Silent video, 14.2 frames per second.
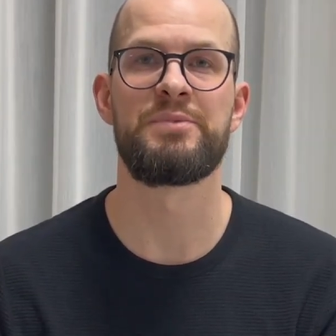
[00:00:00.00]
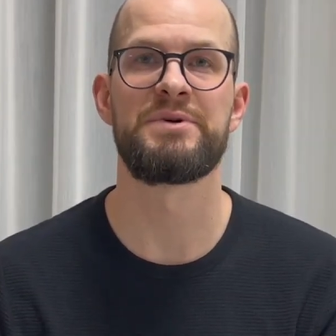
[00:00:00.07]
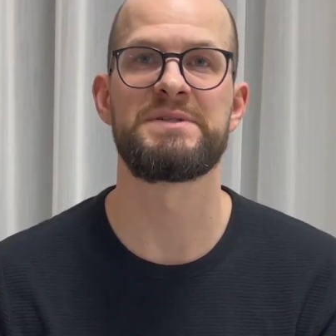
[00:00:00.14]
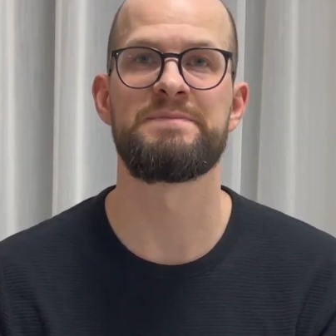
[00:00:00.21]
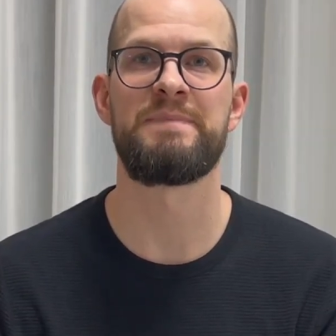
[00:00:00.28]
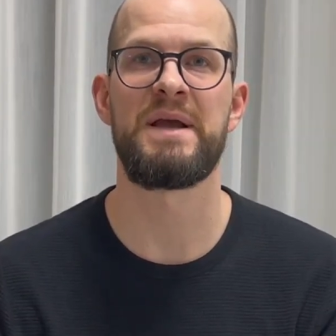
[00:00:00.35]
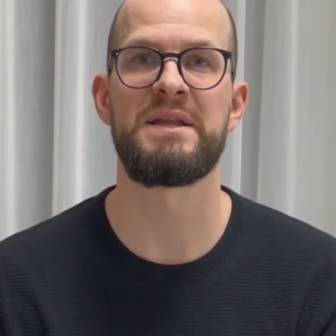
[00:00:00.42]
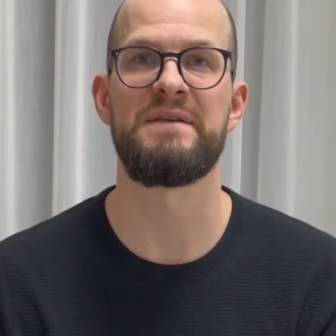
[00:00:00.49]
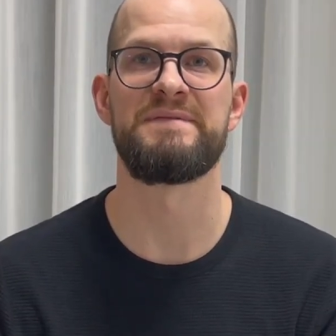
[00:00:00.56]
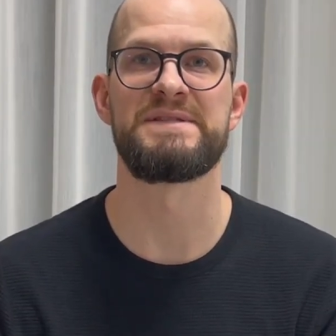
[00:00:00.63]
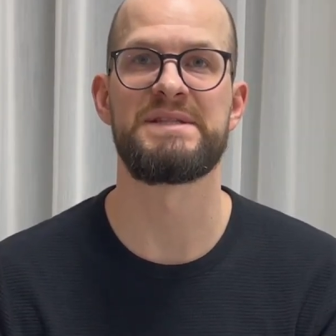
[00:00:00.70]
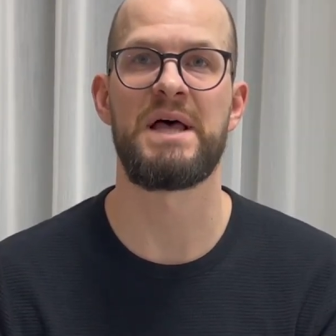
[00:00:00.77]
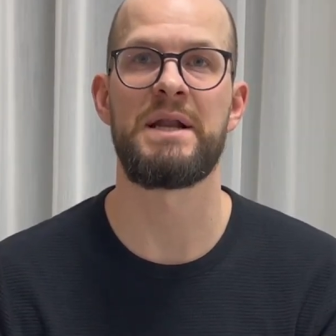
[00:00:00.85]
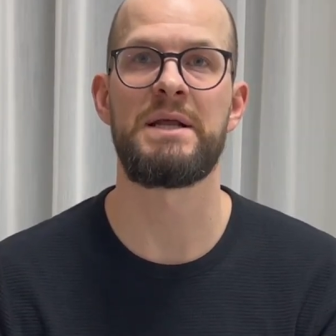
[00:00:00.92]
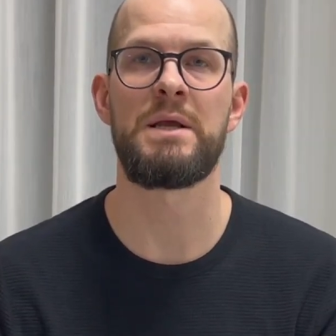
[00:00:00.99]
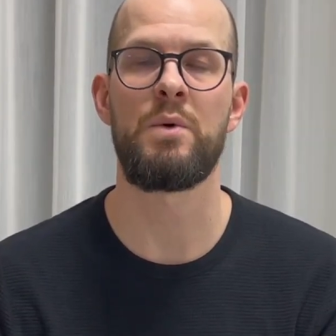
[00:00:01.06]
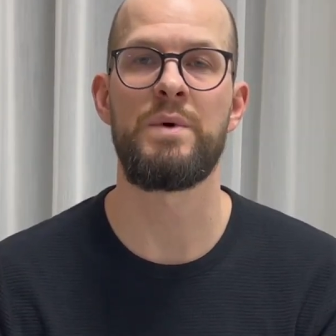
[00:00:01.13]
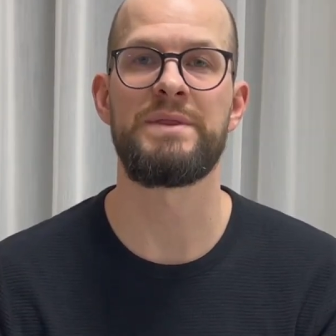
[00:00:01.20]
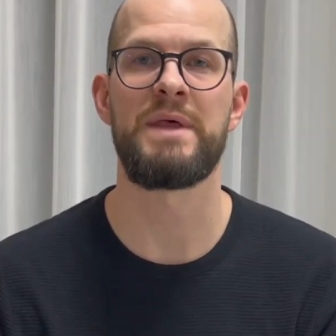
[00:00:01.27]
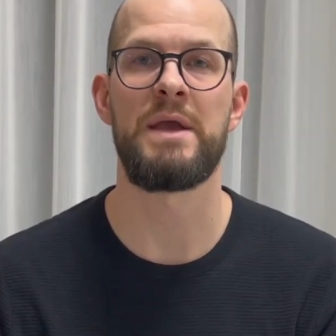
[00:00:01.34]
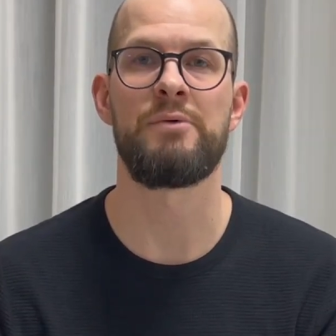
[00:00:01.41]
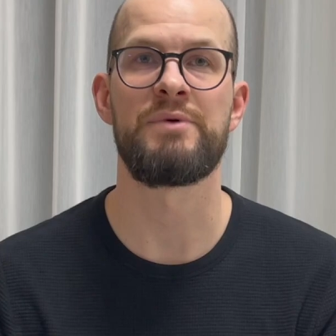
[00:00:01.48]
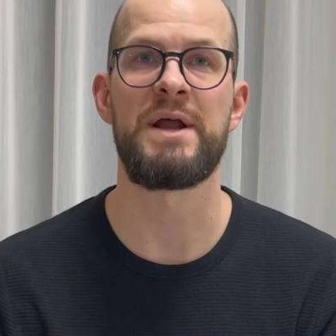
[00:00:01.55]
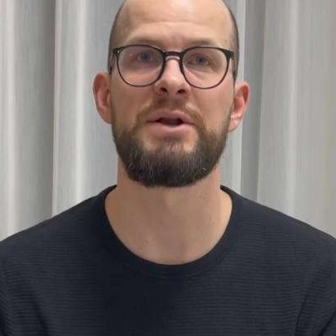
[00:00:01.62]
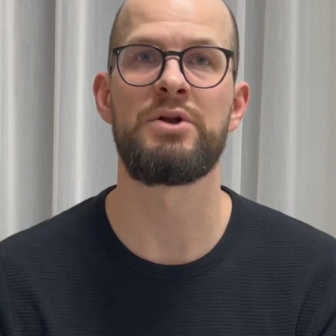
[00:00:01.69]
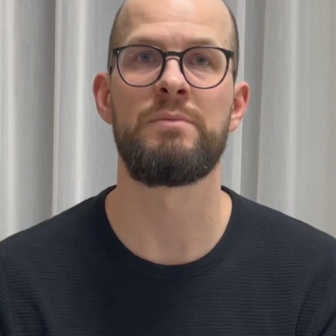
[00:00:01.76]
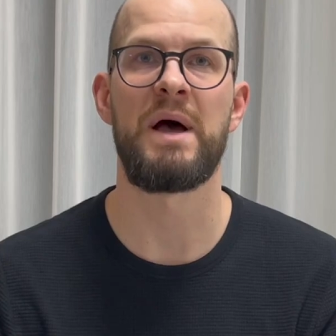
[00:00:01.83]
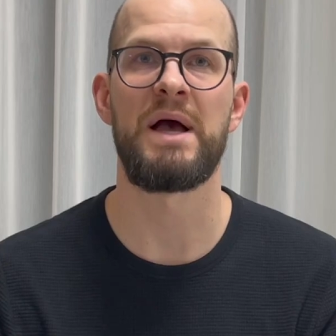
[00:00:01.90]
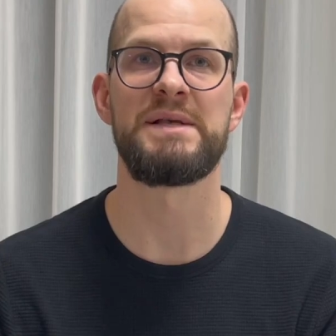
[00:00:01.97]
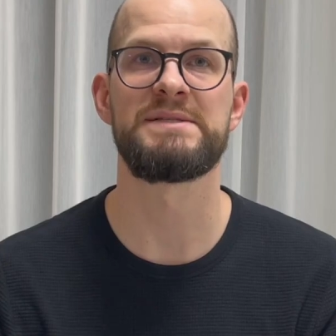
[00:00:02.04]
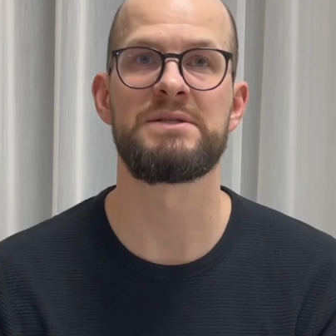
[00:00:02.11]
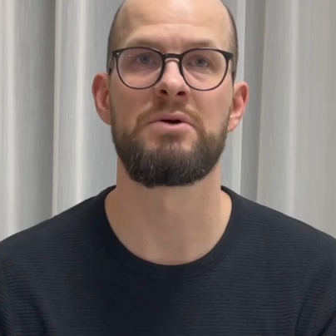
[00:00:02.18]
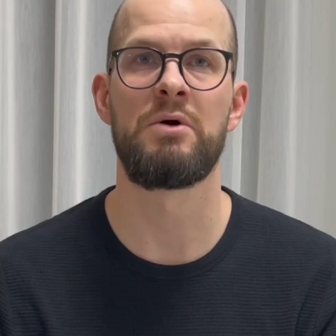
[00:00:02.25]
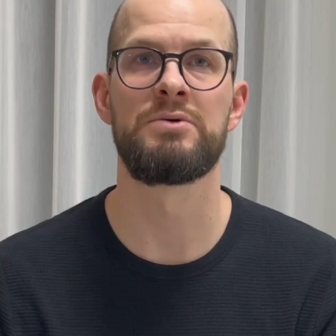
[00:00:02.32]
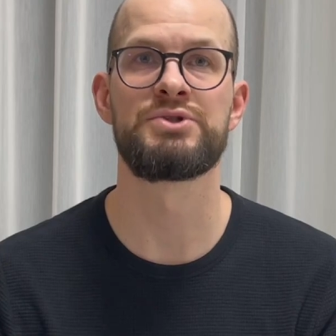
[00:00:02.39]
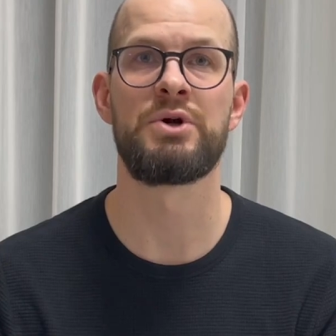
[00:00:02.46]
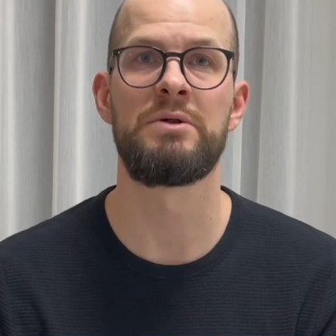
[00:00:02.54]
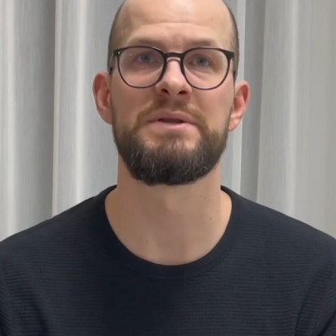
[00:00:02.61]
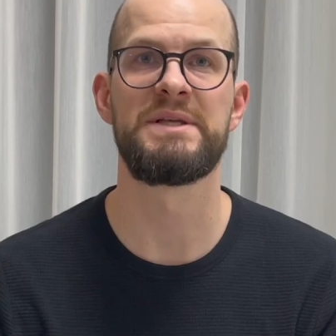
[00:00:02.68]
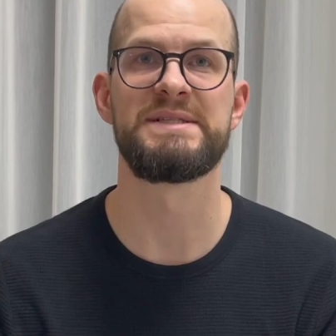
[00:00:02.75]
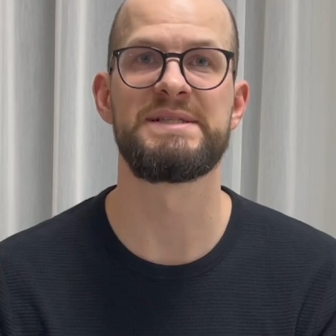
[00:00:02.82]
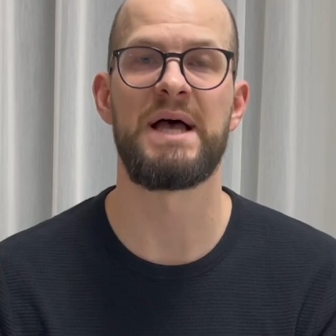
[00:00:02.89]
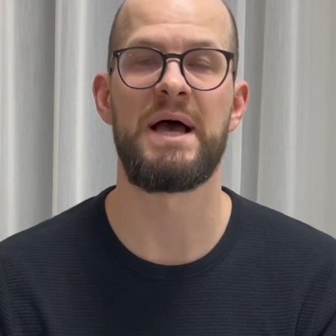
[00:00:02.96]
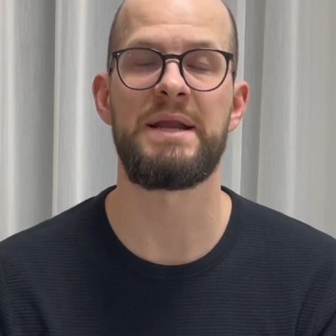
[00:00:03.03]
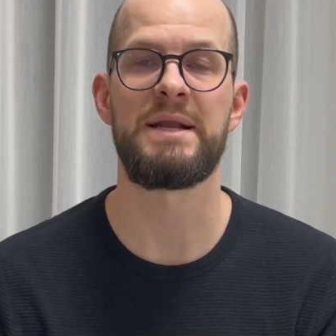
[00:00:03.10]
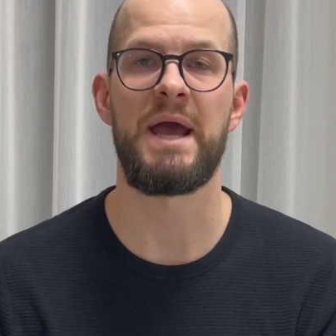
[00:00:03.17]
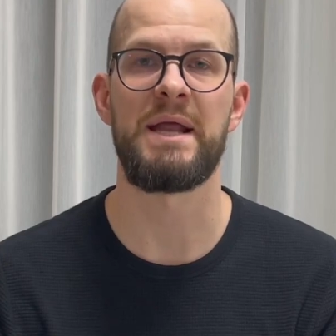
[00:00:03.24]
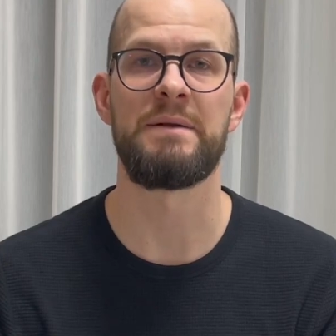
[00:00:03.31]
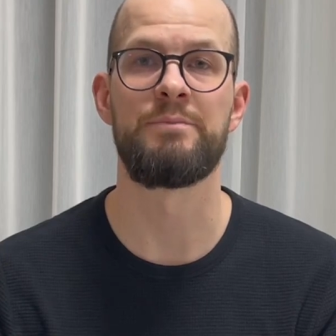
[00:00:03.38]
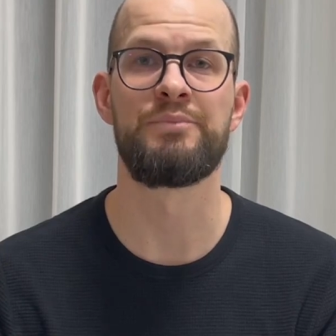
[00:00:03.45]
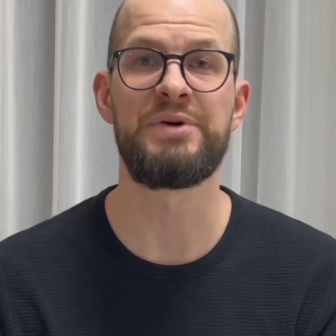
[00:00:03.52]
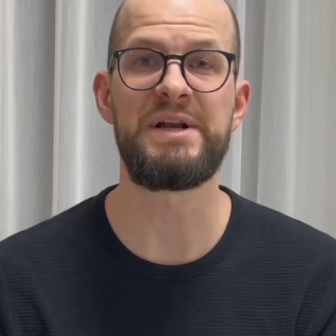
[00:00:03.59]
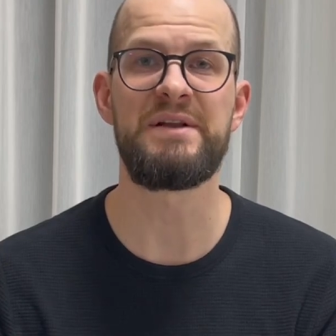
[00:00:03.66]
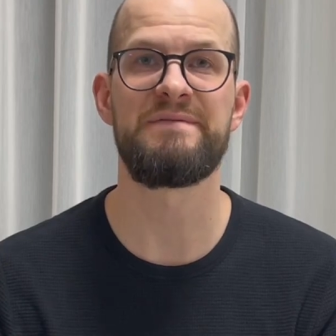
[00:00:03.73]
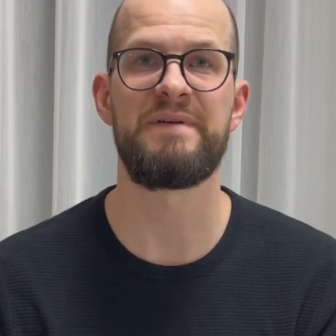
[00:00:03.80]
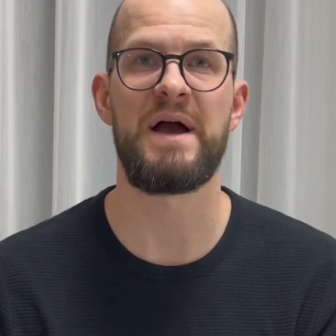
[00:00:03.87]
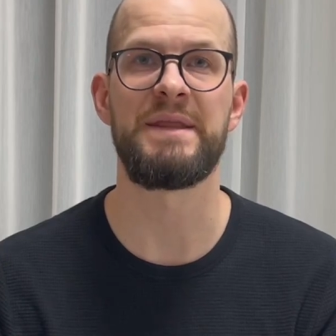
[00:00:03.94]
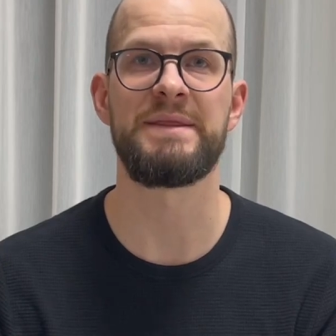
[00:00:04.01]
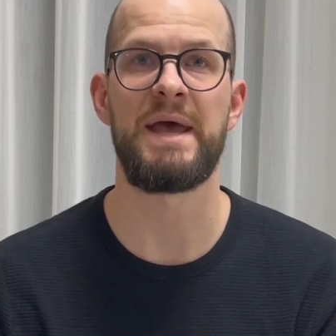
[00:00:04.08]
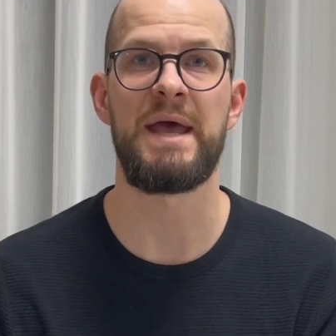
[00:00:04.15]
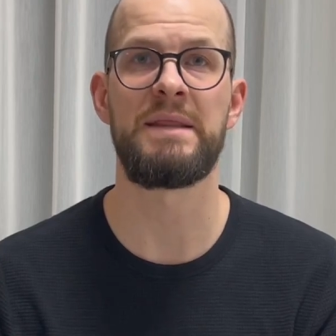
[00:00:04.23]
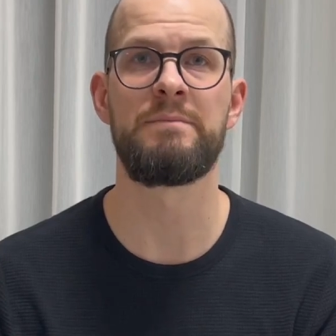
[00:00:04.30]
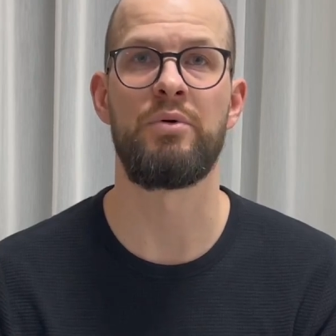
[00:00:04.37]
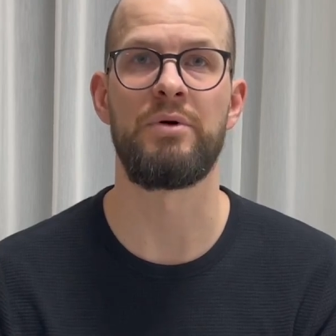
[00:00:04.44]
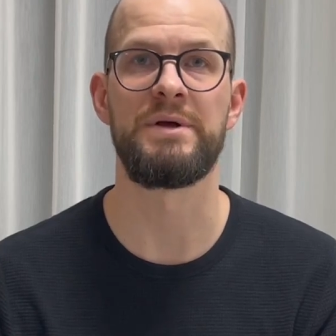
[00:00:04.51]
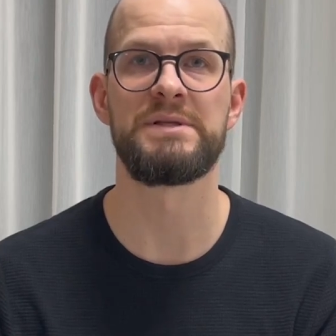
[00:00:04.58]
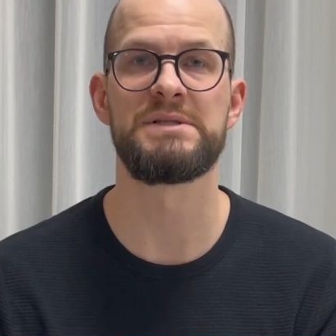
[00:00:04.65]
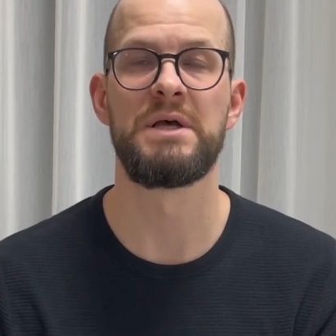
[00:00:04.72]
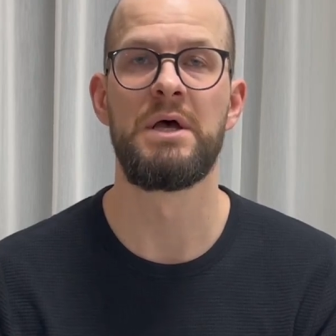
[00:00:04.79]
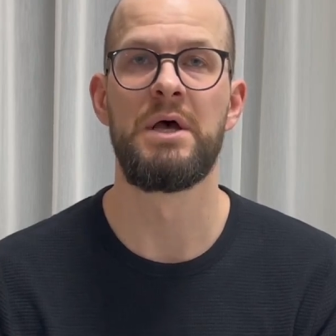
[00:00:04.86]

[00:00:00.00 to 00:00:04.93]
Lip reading: prospective study with a randomized controlled design and predefined endpoints